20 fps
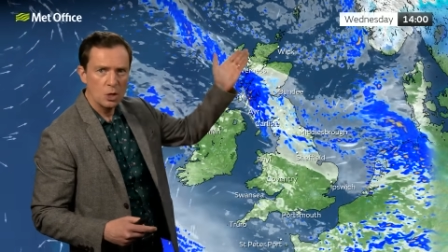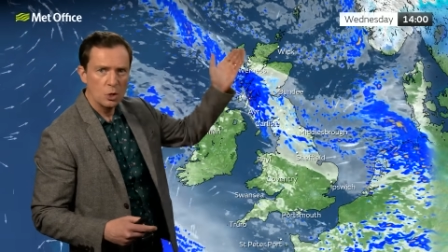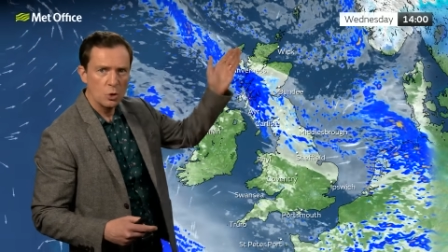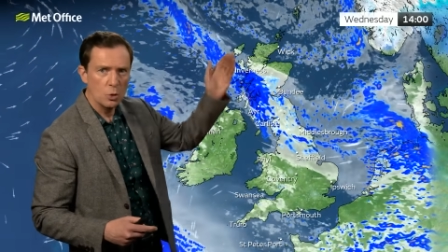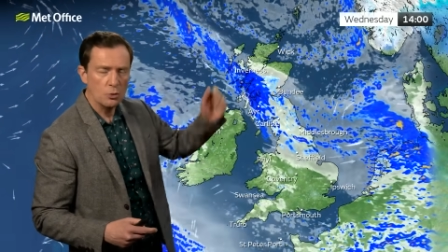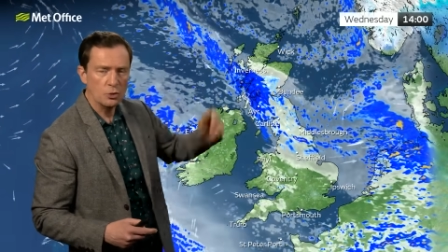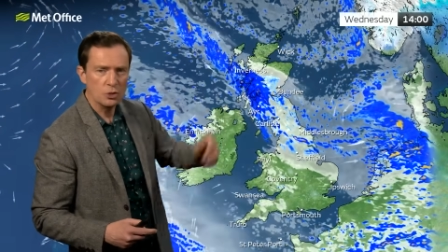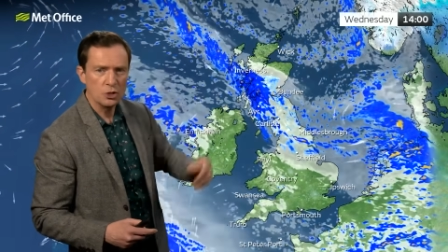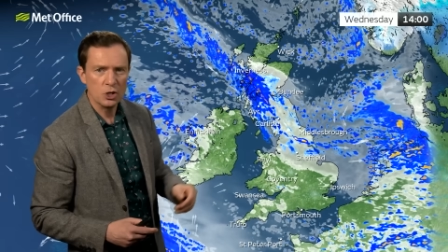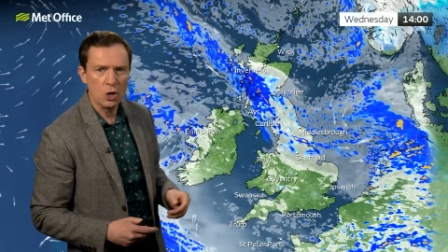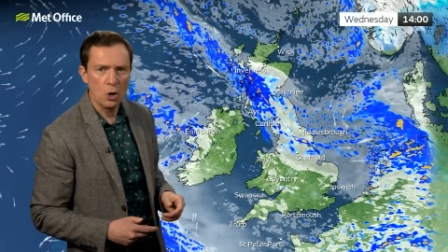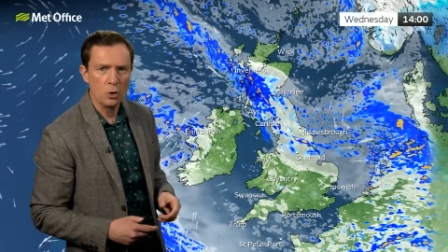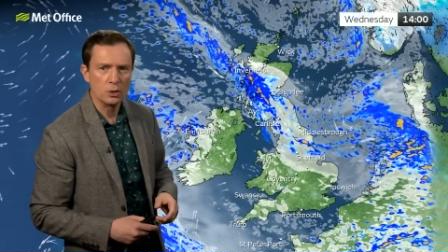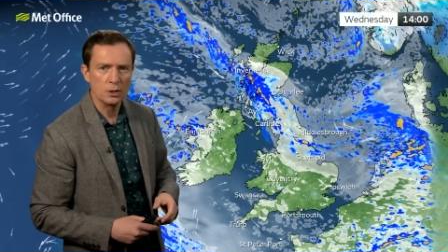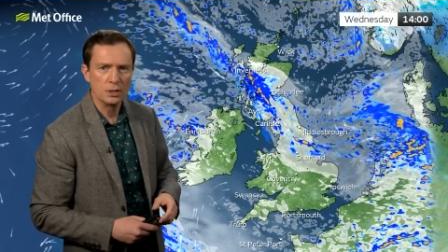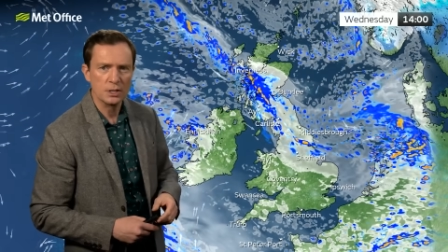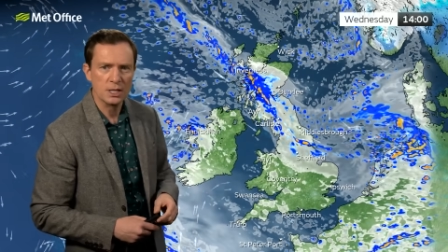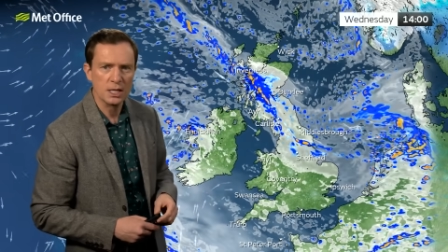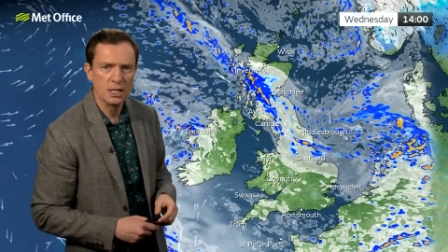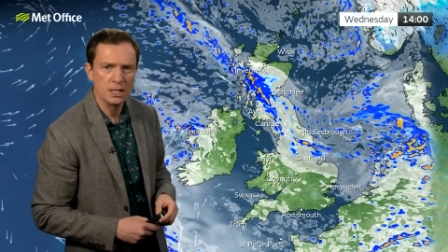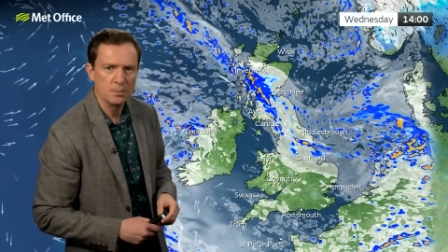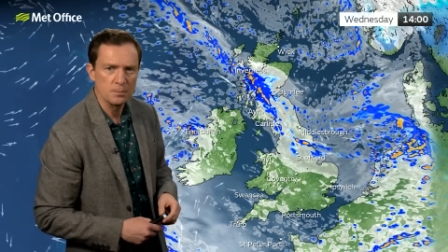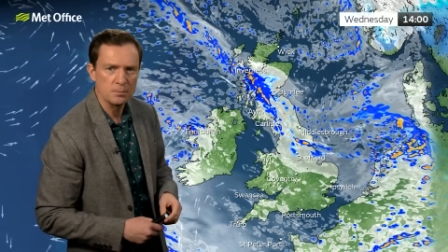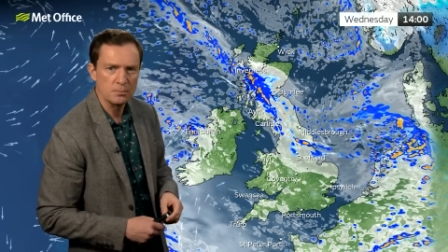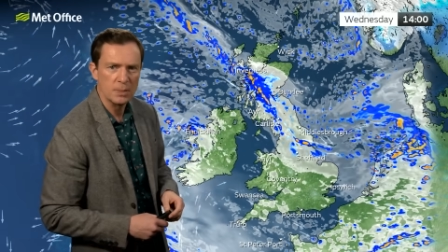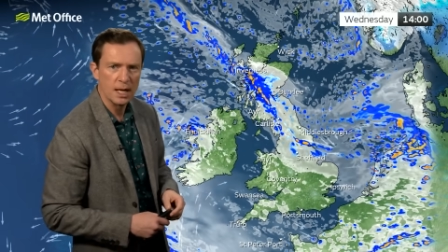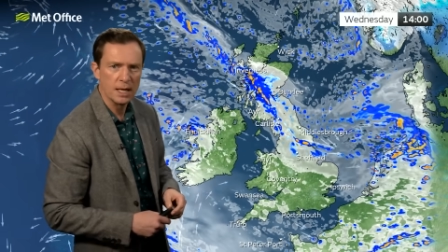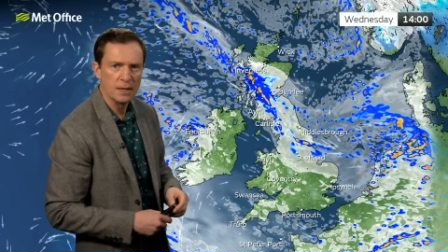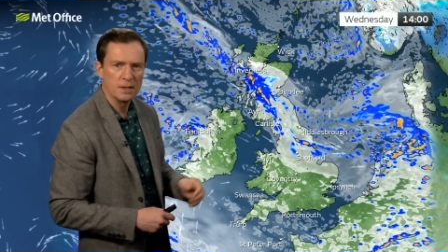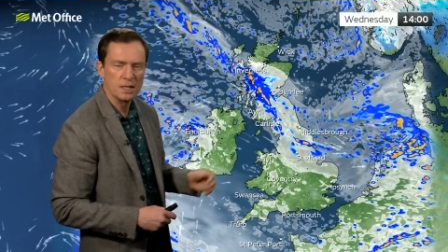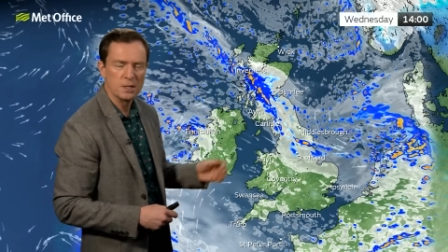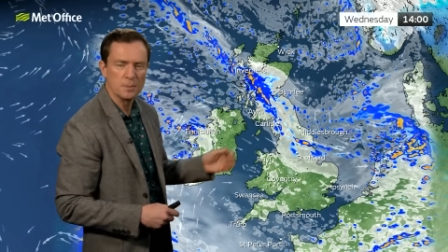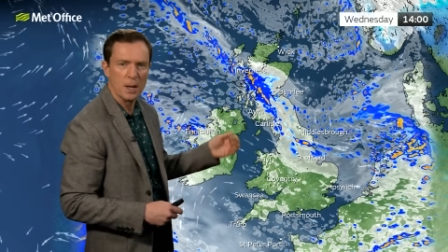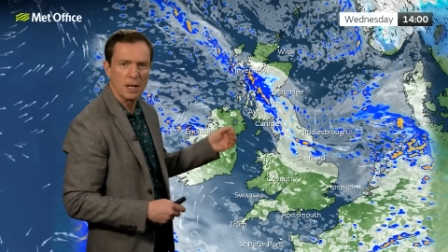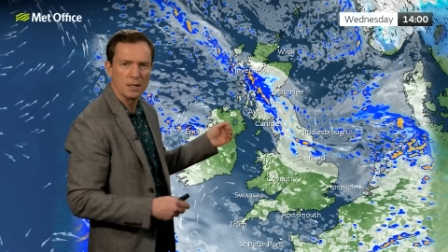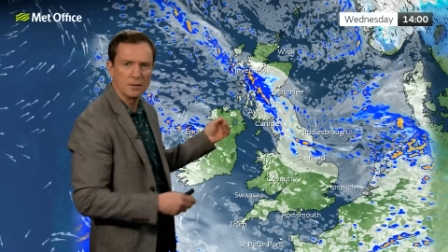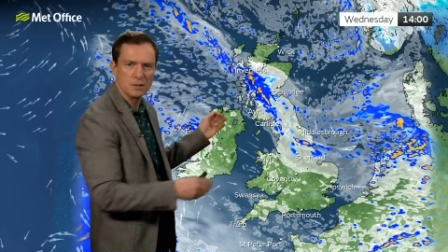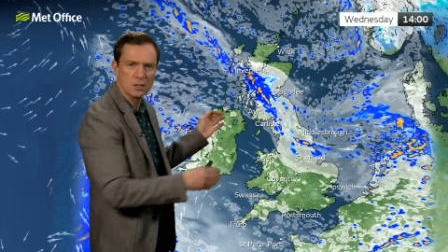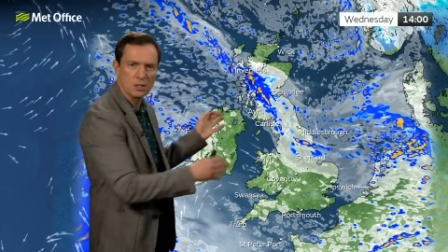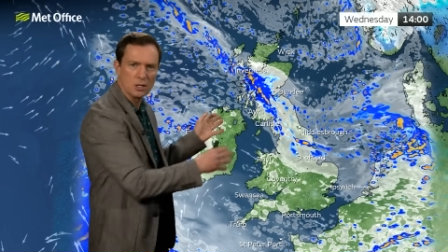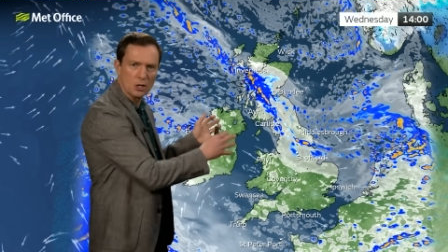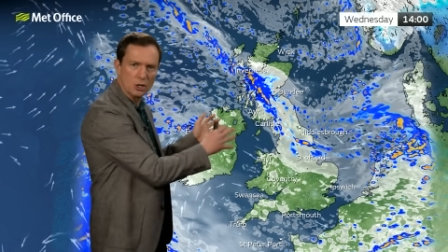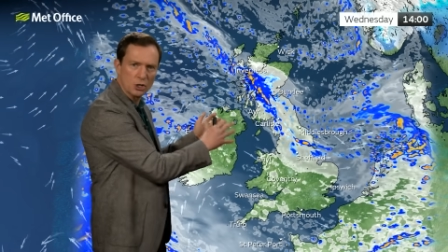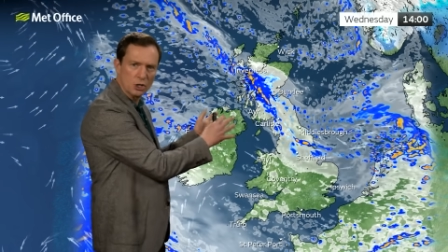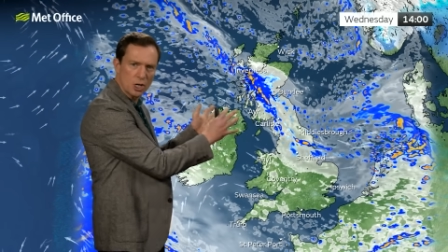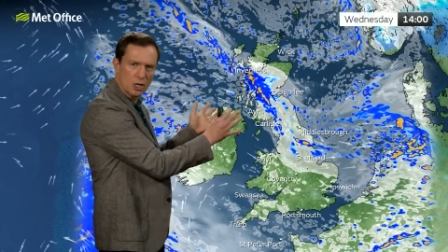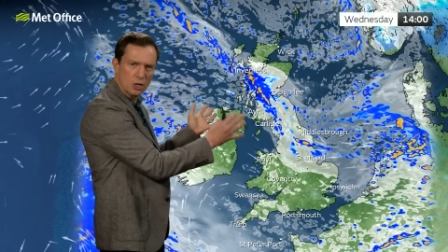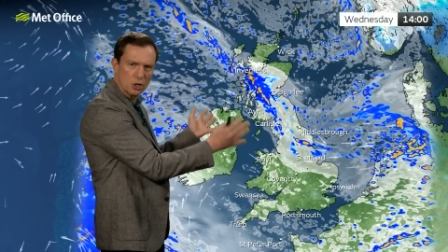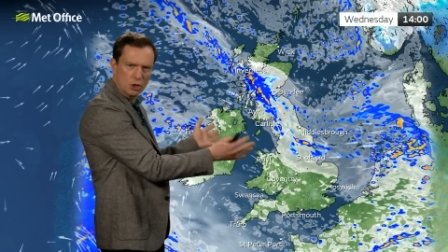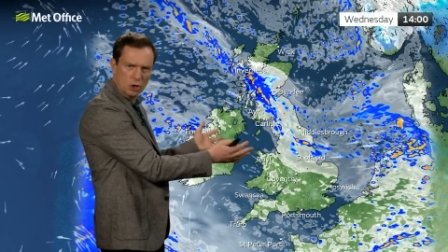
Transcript: northern Scotland seeing some lengthy spells of sunshine.